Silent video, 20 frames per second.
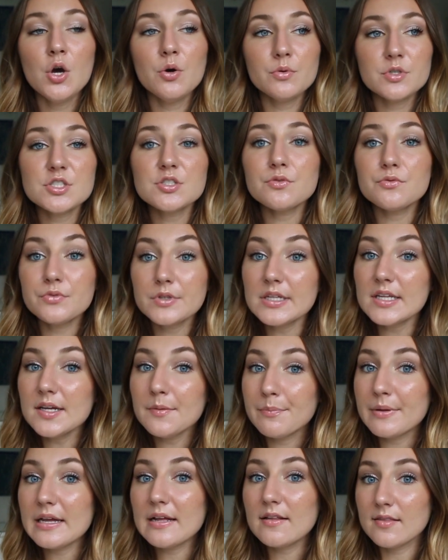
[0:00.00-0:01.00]
was a
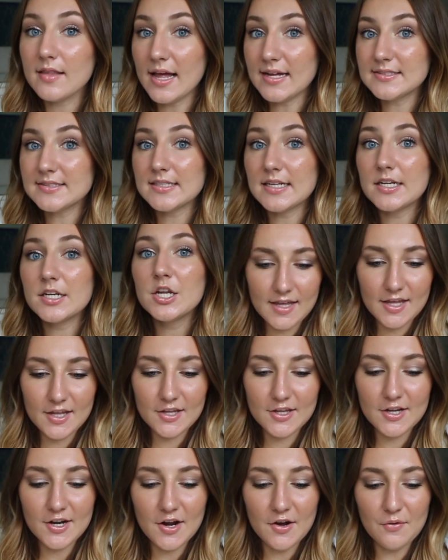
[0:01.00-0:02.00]
really big lesson.
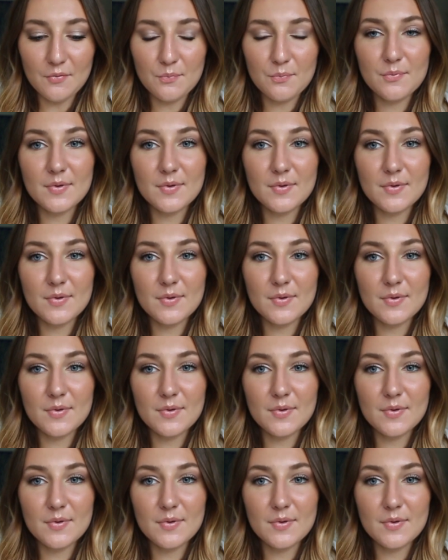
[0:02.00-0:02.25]
You know,